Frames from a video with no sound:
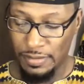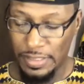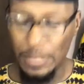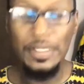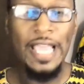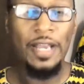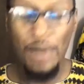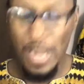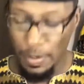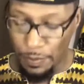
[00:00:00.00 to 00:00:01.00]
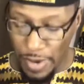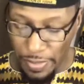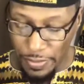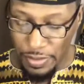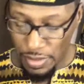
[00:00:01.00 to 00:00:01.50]
She was hanging around a
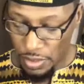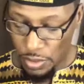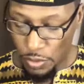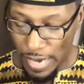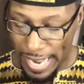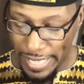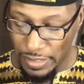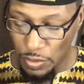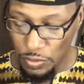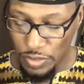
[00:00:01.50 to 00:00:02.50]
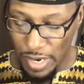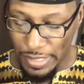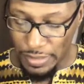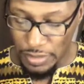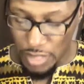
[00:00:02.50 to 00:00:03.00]
brother who started
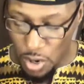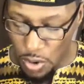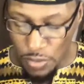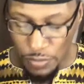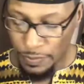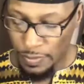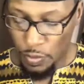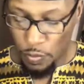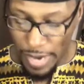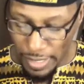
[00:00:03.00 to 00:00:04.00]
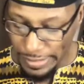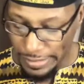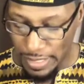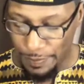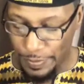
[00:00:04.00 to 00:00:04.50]
his own whaling
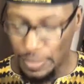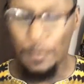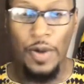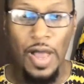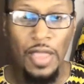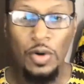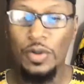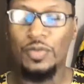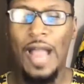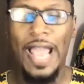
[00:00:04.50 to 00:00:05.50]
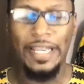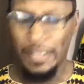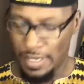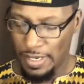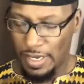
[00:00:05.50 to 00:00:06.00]
company, a brother who was writing
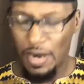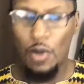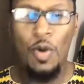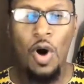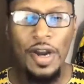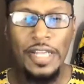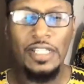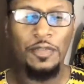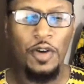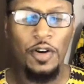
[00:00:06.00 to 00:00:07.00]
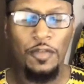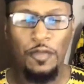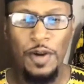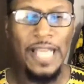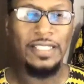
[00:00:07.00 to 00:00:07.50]
mortgages for the free
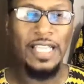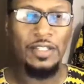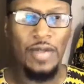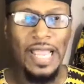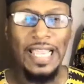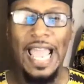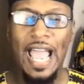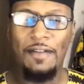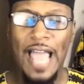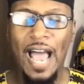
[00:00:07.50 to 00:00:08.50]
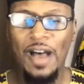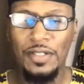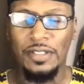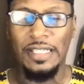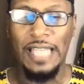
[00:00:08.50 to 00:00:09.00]
black slaves so they could have
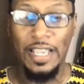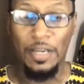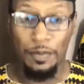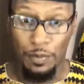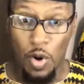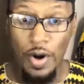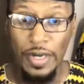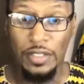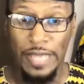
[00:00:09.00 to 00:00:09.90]
houses and they could mortgage them.